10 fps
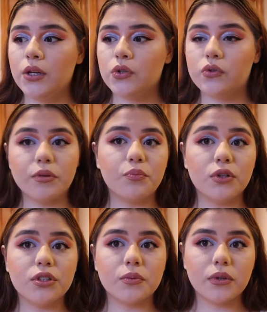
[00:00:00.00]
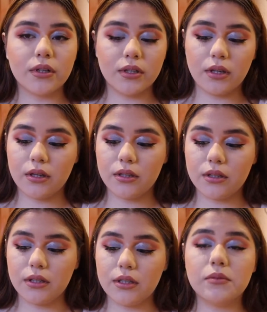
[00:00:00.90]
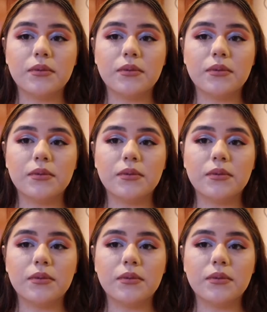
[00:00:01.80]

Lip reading: doing push-ups or any other things,